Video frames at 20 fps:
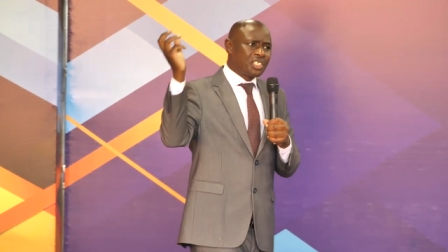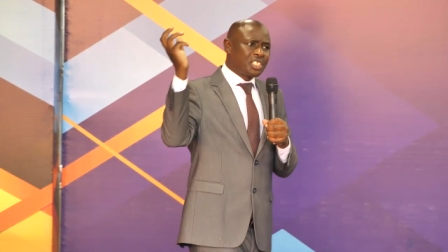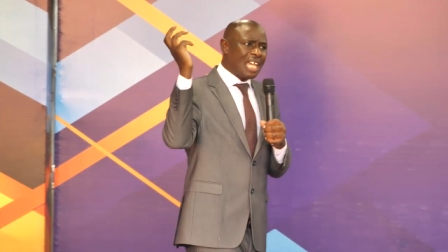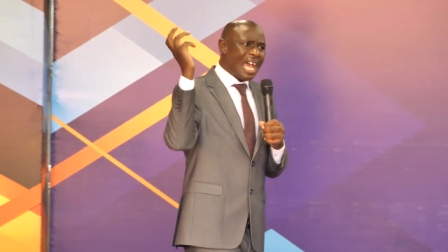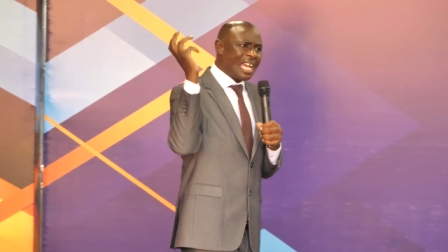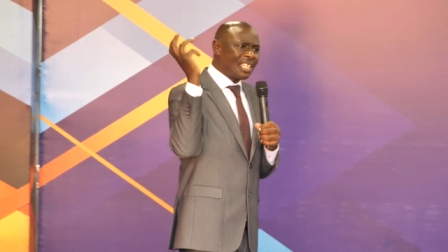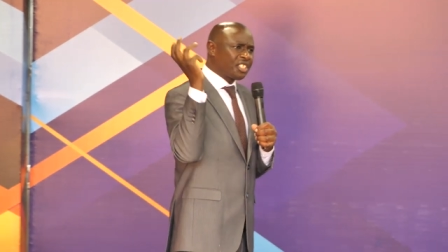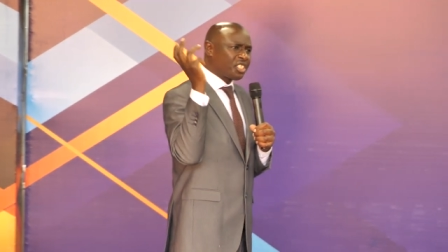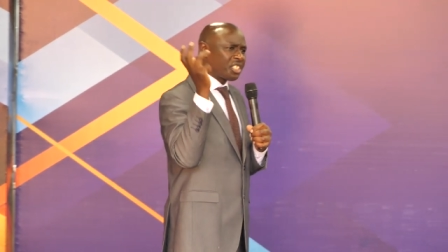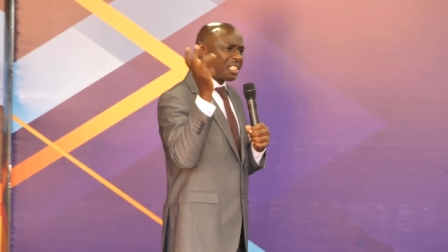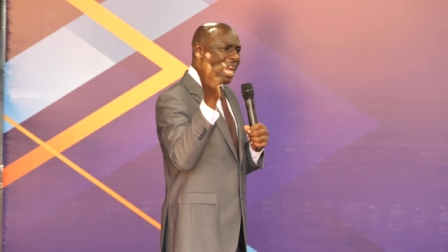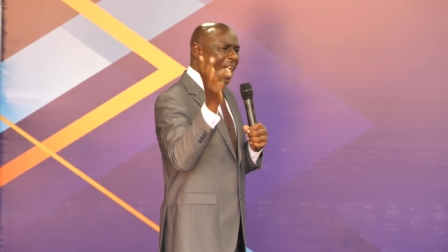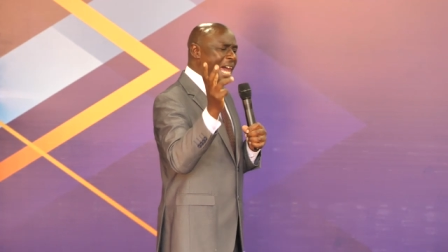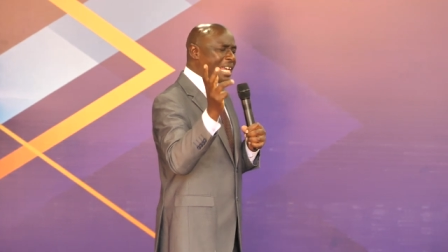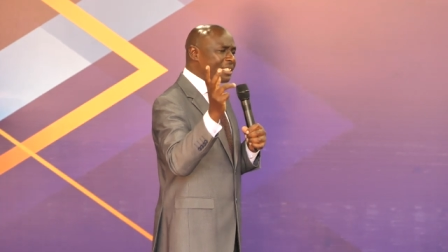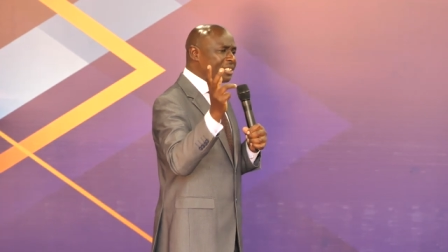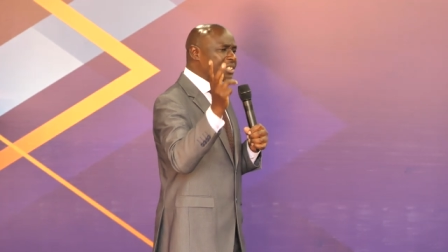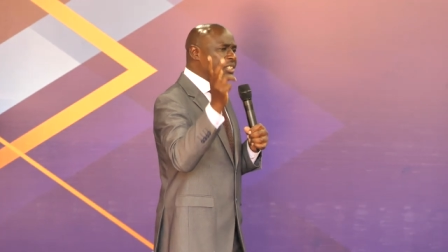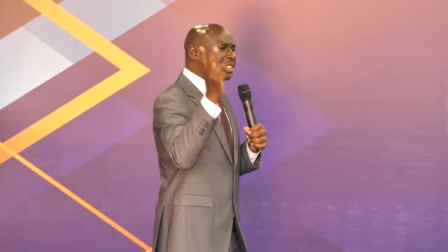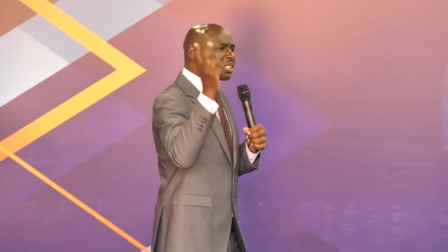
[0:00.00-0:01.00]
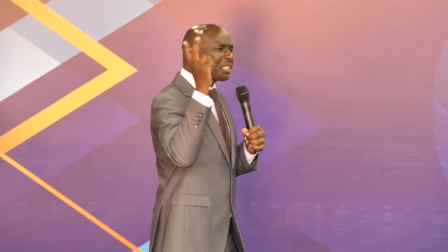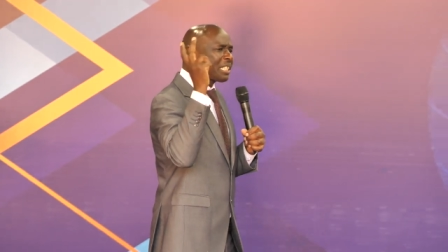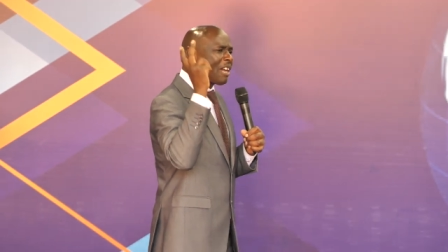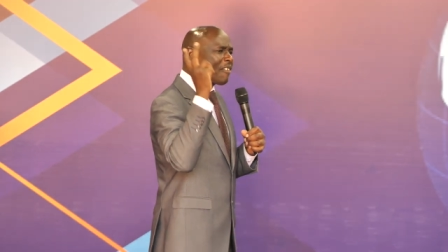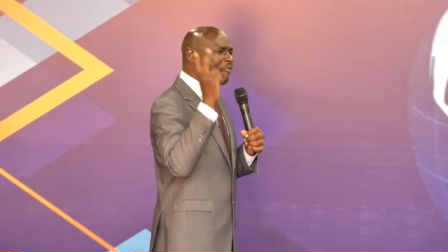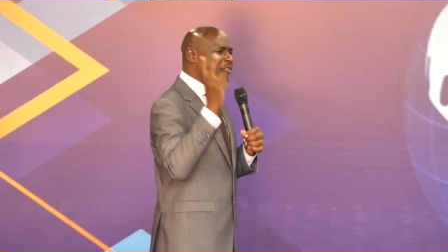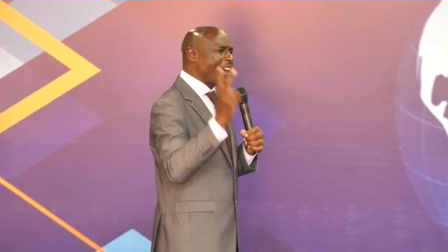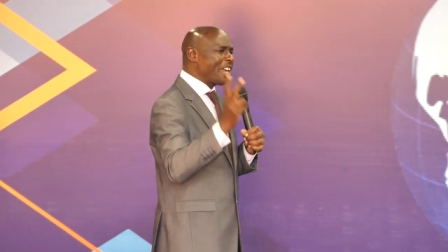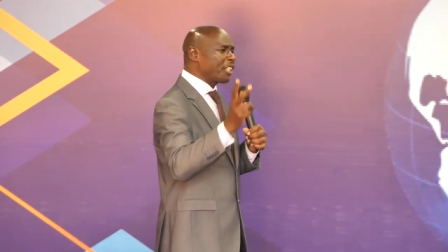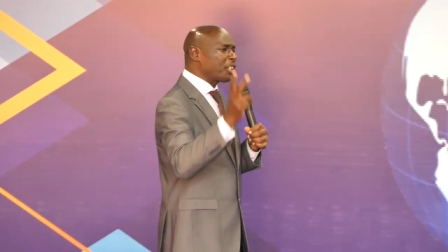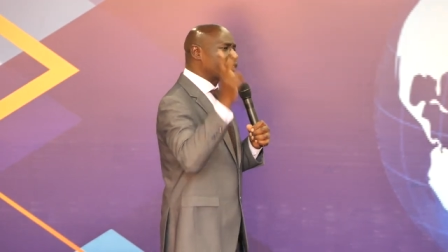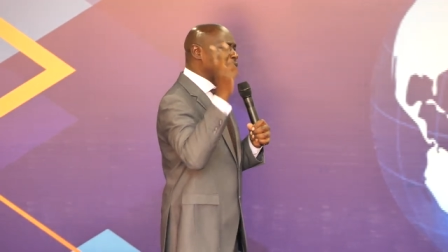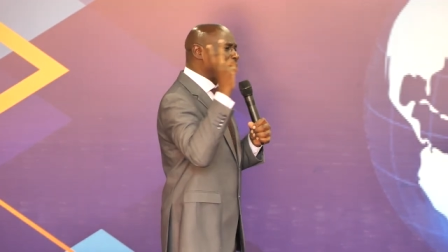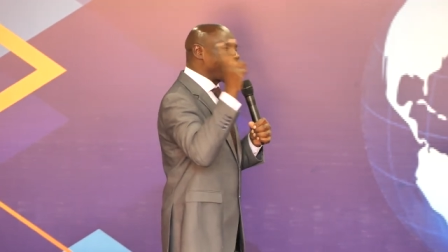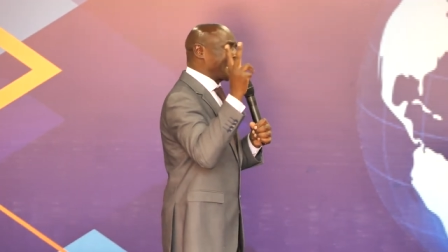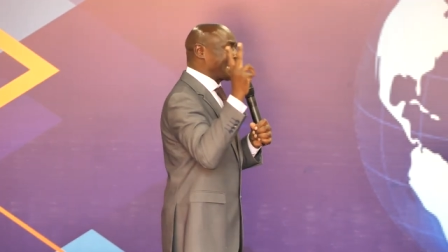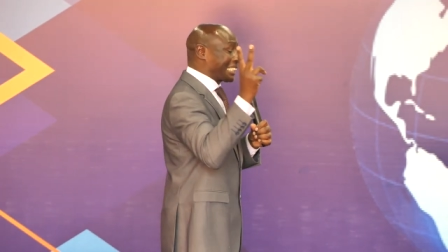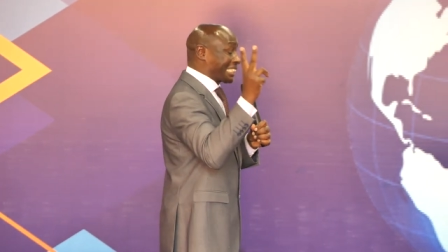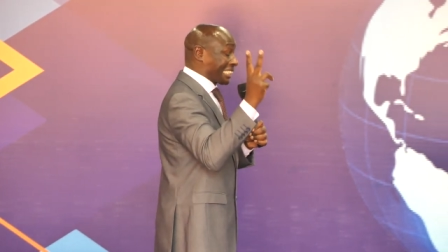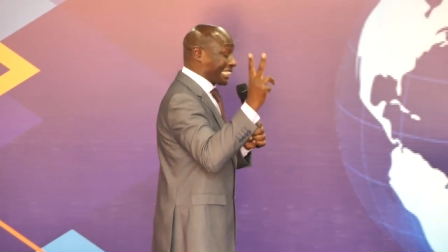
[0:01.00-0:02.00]
church has suffered
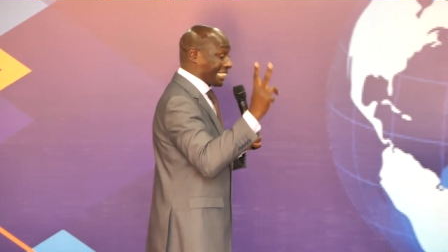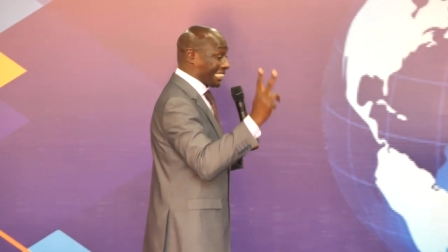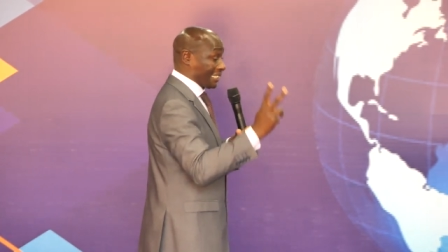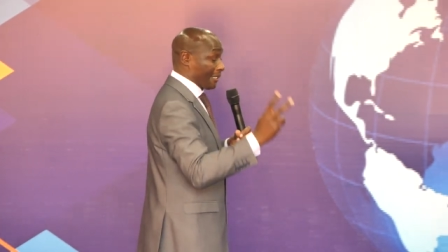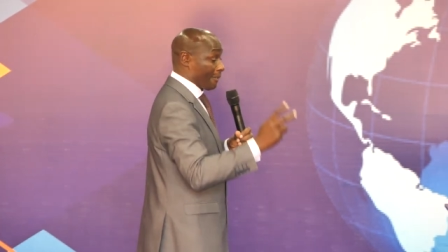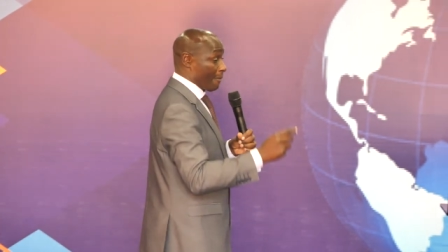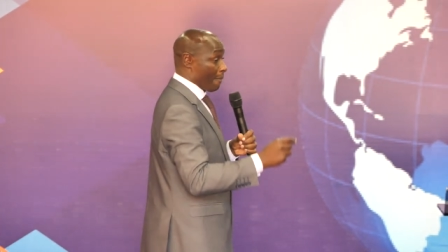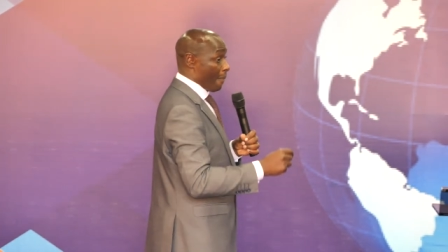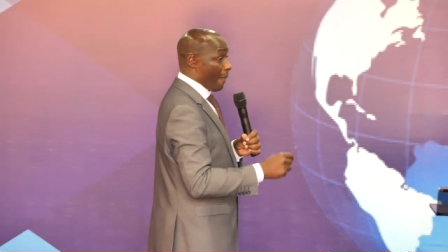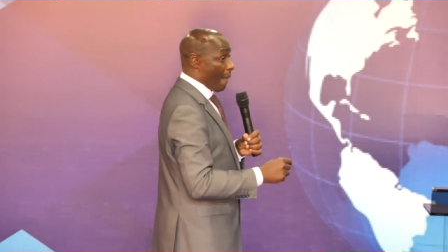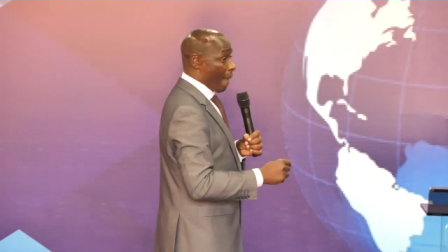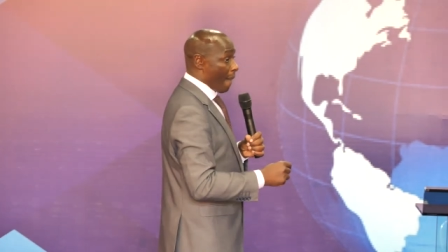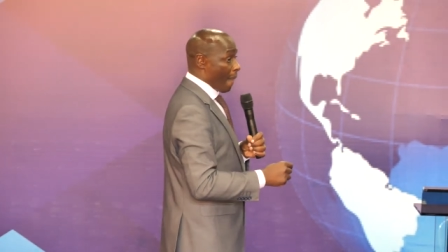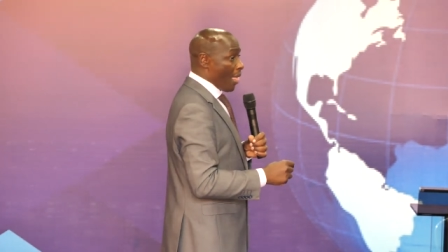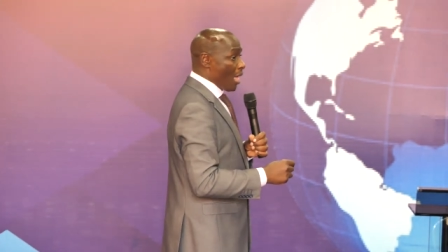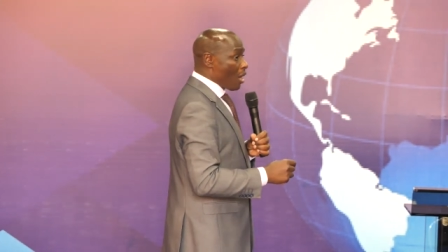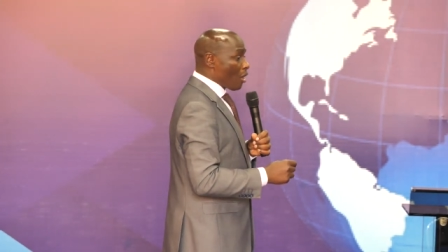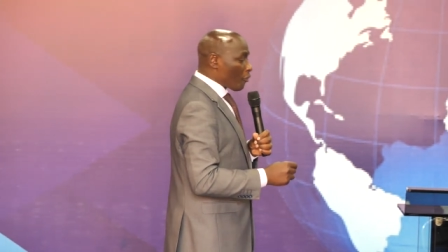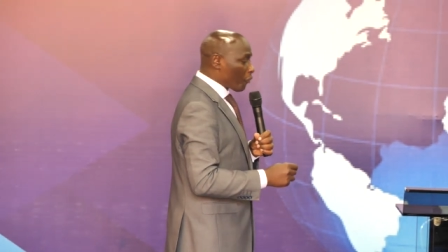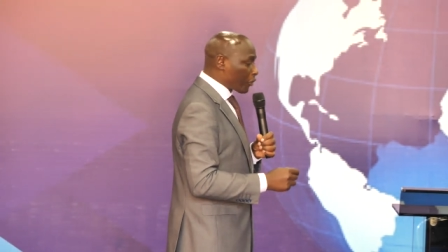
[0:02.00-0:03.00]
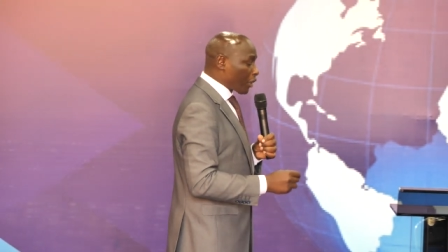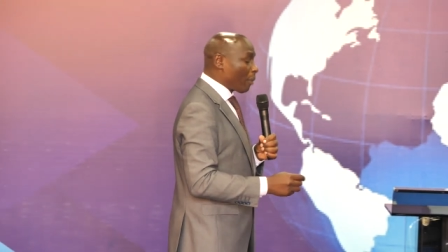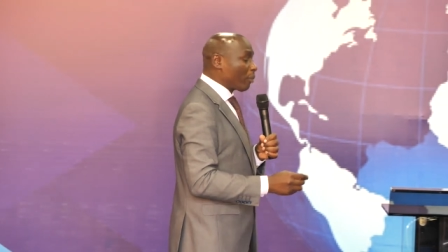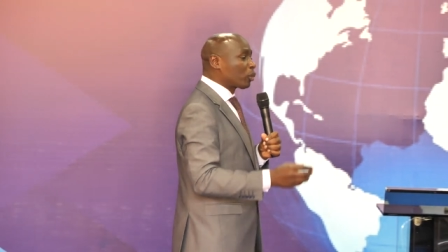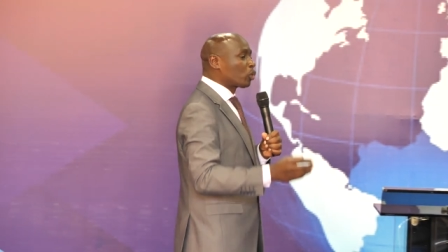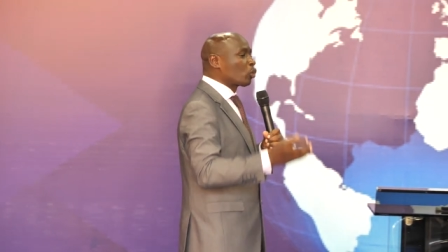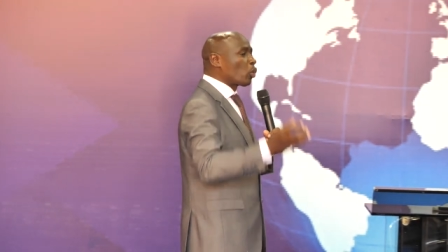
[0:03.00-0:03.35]
threats from